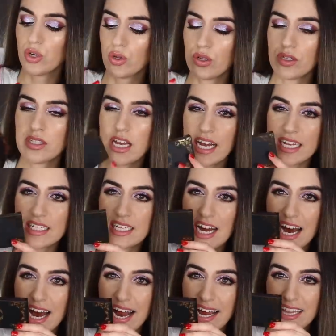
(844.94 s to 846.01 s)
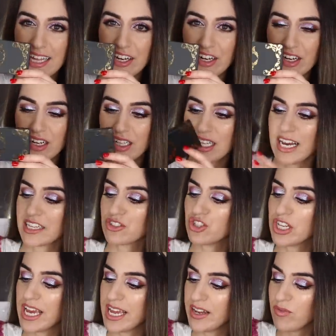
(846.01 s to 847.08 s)
Gold Dust Highlighter
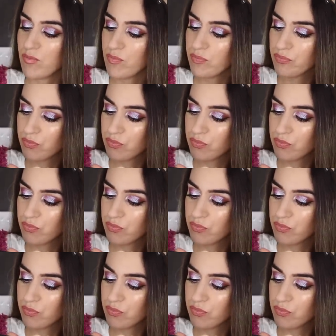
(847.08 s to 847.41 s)
Collection.